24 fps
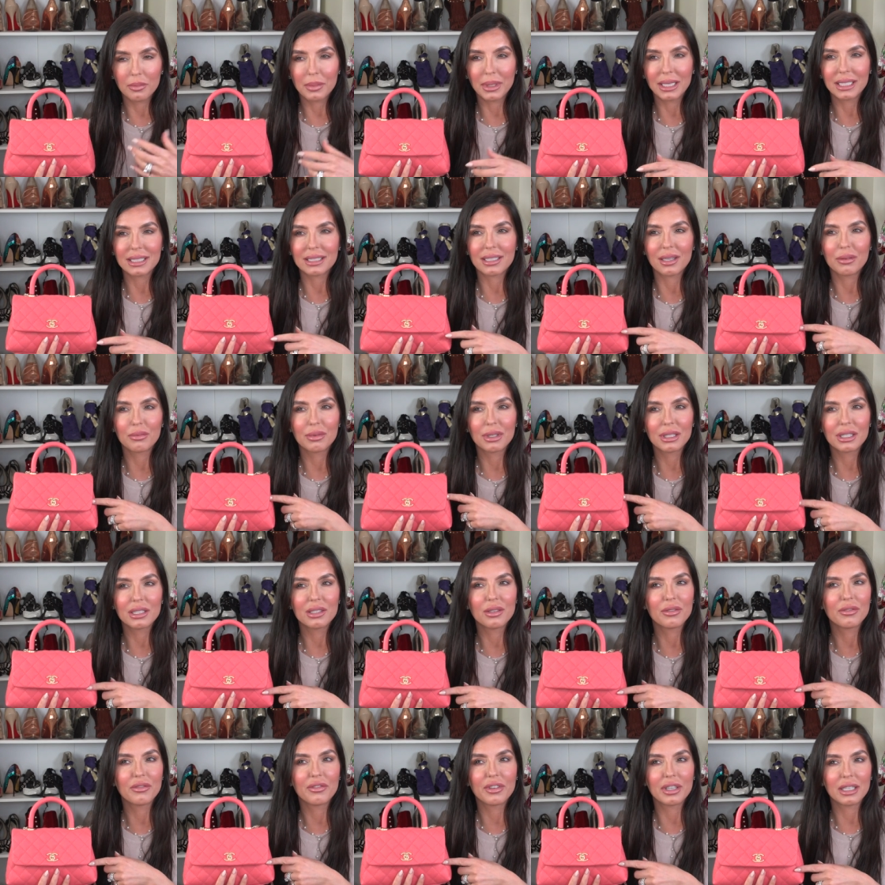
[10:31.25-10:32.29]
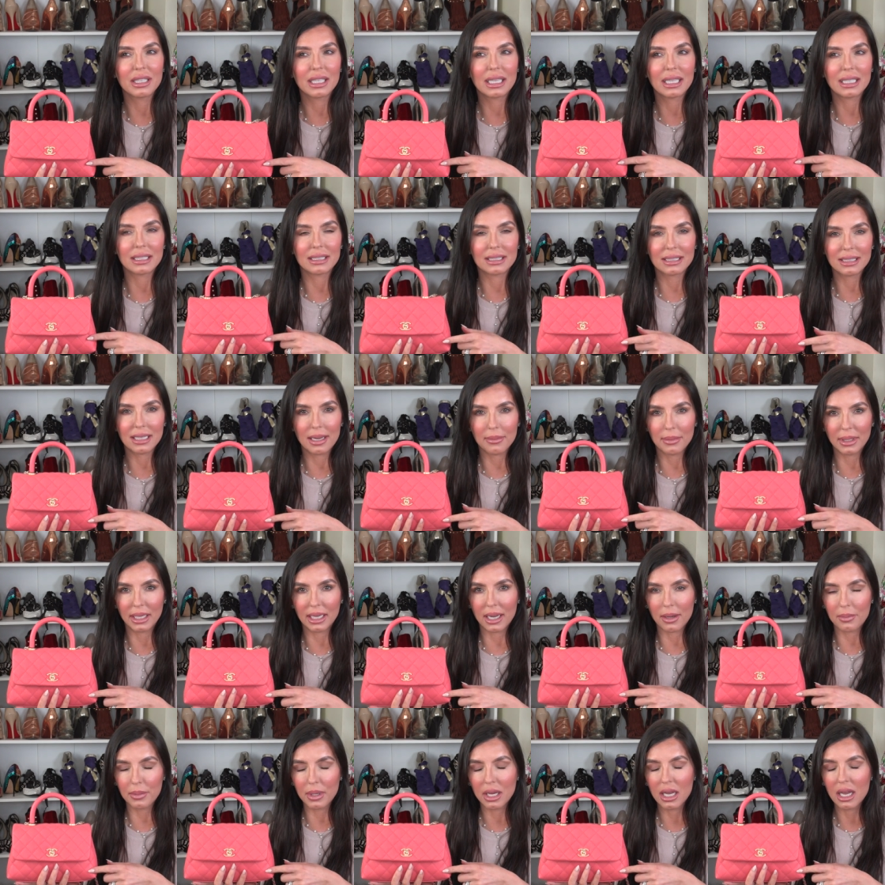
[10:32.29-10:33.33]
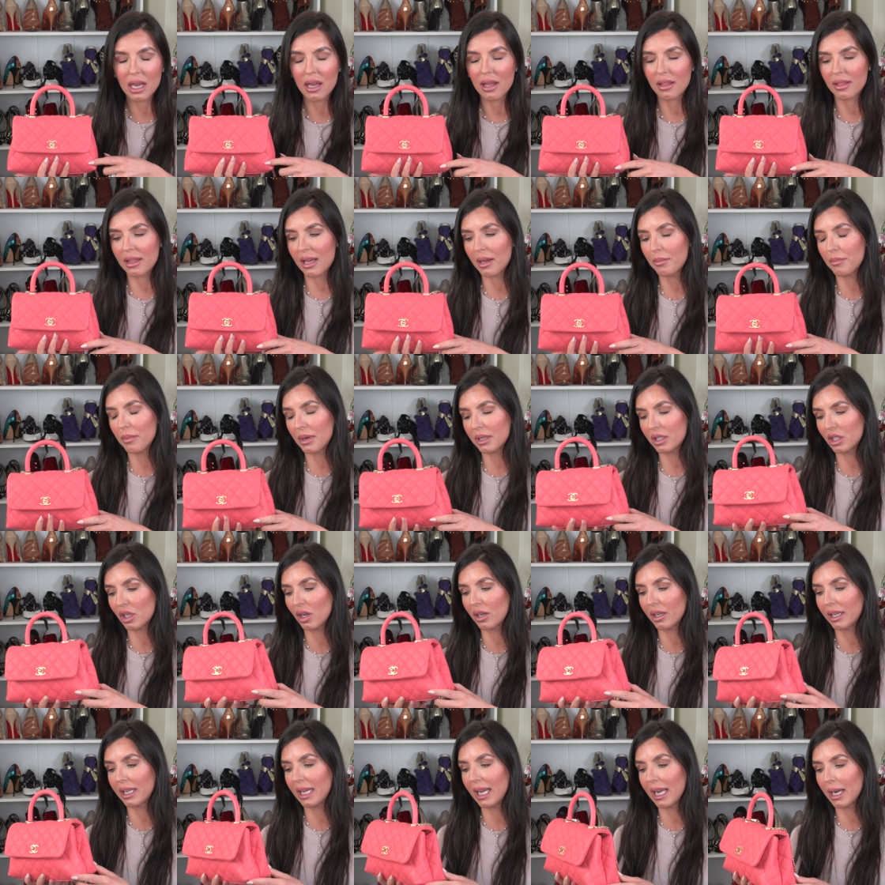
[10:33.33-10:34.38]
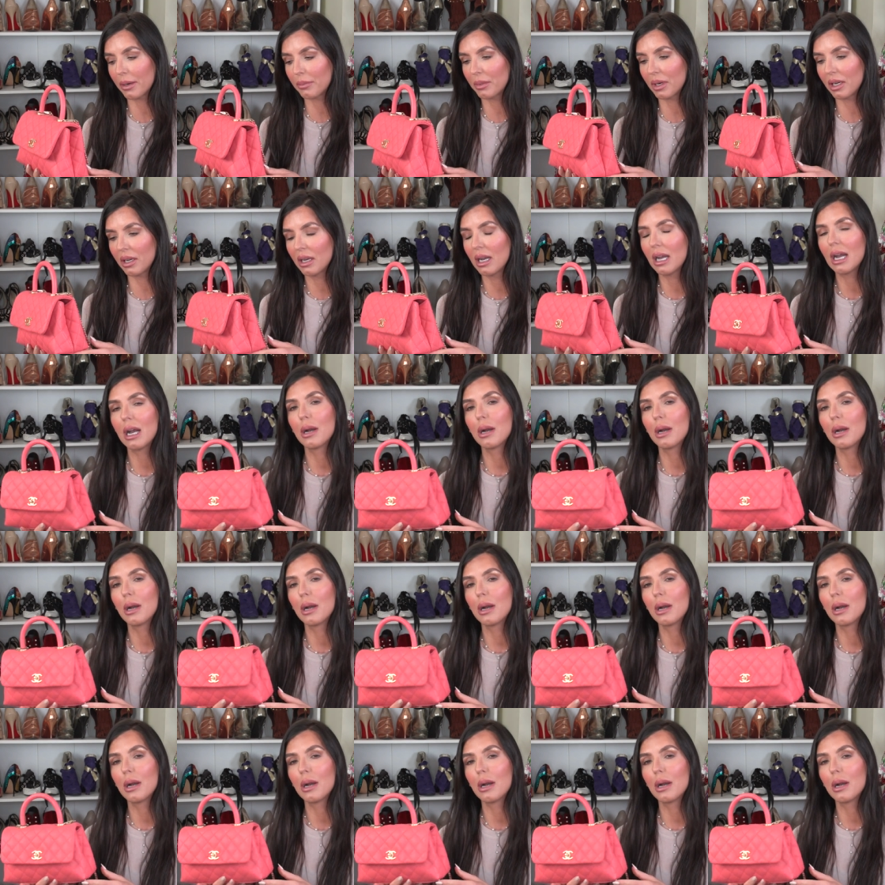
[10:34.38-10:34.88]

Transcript: because I really don't feel like it's coming up that much on camera.